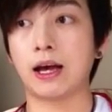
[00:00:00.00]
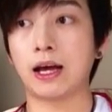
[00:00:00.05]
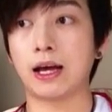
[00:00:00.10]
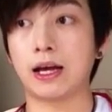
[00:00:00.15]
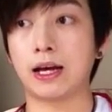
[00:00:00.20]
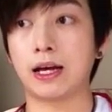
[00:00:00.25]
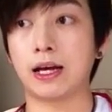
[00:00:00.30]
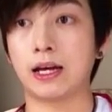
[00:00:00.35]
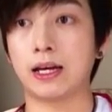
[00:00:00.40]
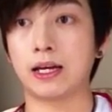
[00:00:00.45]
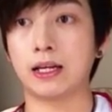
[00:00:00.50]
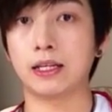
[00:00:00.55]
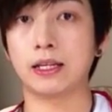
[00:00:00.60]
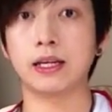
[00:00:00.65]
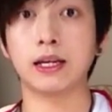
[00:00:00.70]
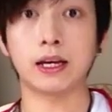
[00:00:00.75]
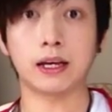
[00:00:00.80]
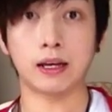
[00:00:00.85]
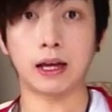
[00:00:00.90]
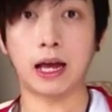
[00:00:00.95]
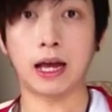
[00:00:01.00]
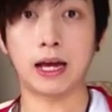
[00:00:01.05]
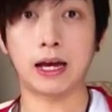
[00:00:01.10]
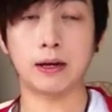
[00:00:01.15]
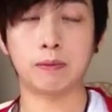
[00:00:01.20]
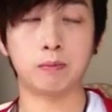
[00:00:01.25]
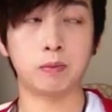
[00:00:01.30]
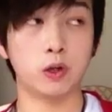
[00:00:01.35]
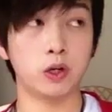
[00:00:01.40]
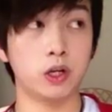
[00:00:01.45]
And yeah,
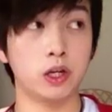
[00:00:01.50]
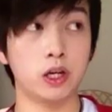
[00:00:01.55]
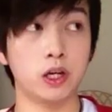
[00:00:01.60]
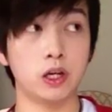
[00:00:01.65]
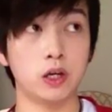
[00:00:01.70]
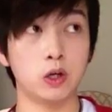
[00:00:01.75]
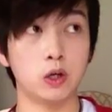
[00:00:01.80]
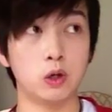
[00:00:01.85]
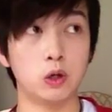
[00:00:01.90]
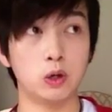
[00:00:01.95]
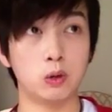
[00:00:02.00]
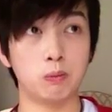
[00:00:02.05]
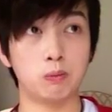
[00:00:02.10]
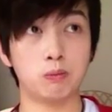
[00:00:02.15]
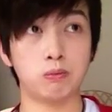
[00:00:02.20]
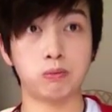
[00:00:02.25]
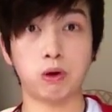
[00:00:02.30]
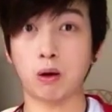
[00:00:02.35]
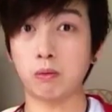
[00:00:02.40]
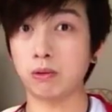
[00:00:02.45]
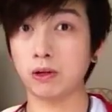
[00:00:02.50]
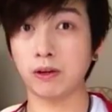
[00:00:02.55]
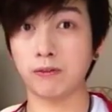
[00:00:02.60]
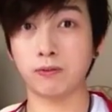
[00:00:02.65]
probably